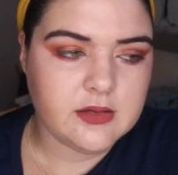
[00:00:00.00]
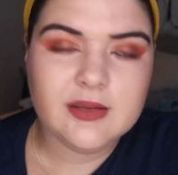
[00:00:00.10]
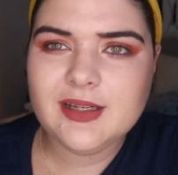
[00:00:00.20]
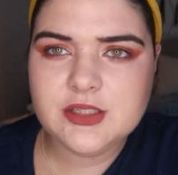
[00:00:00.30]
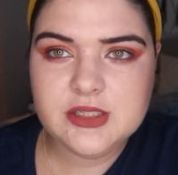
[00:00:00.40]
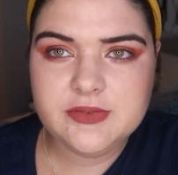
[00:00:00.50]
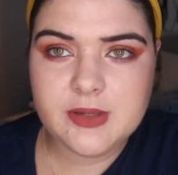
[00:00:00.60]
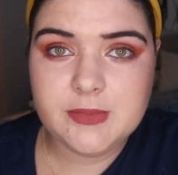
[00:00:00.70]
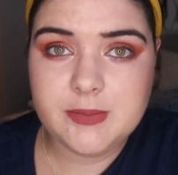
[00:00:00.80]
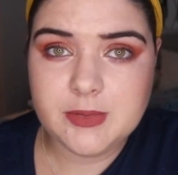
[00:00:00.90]
Night shift
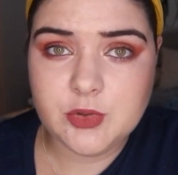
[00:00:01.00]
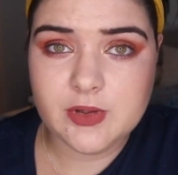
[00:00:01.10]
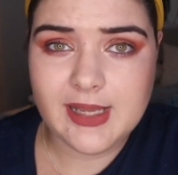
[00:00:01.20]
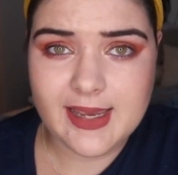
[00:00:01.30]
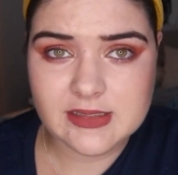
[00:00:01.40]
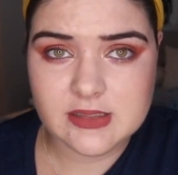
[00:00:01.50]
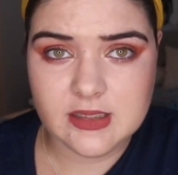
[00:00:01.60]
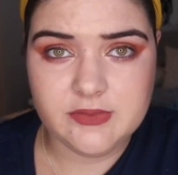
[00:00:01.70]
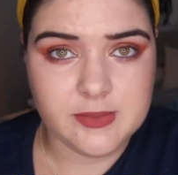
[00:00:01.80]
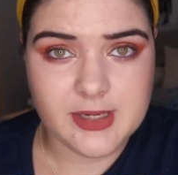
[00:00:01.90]
can be a bit more relaxed
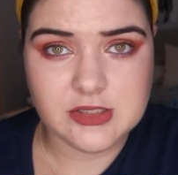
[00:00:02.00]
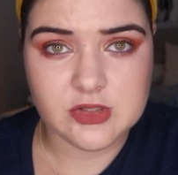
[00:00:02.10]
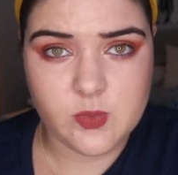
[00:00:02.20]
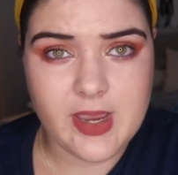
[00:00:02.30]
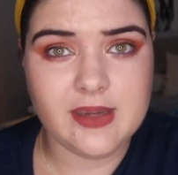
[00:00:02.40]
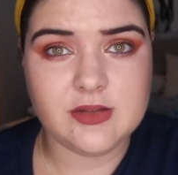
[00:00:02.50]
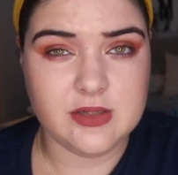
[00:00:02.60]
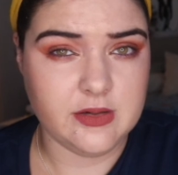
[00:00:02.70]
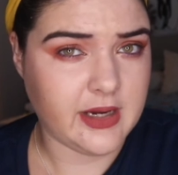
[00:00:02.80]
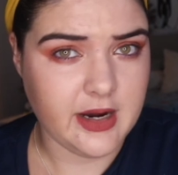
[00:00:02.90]
if your patient's awake because
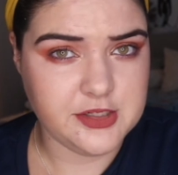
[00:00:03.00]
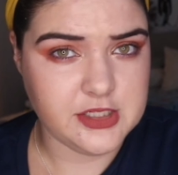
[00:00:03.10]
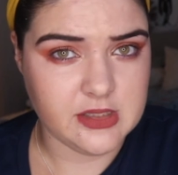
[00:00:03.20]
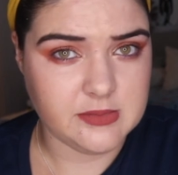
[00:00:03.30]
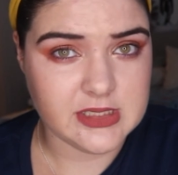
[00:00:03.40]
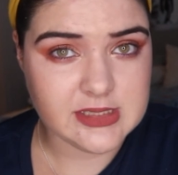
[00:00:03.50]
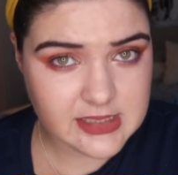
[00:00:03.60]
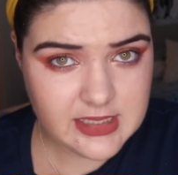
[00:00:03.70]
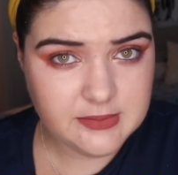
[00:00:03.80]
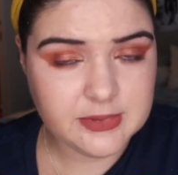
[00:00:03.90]
you're encouraging them to
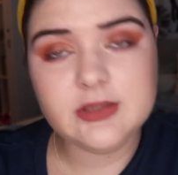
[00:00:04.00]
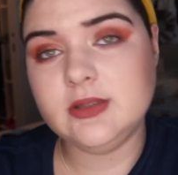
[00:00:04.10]
sleep,